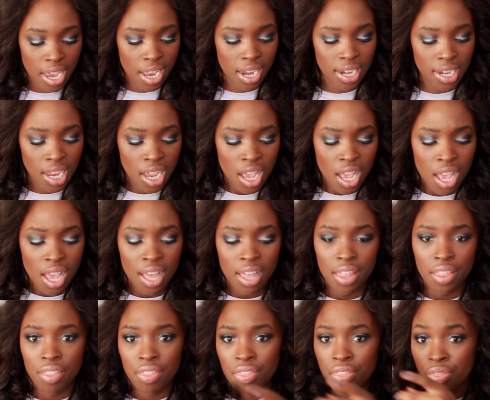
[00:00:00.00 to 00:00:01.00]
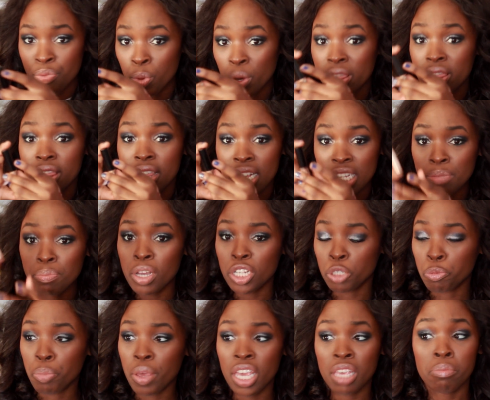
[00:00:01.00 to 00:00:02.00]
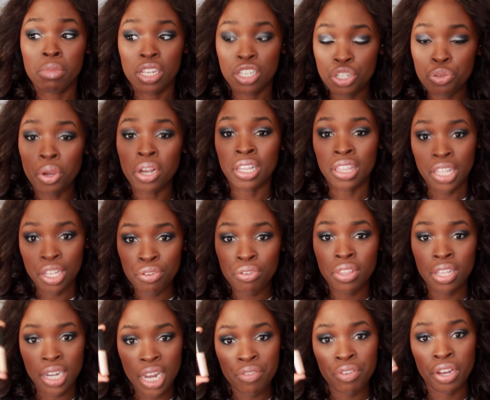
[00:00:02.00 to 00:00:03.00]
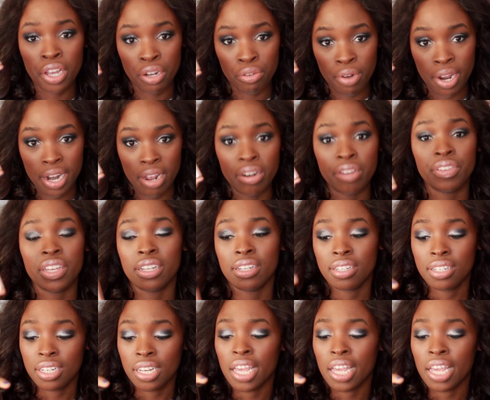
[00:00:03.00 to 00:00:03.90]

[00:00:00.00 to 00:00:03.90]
And with this much pigment, you are literally never going to run out of it.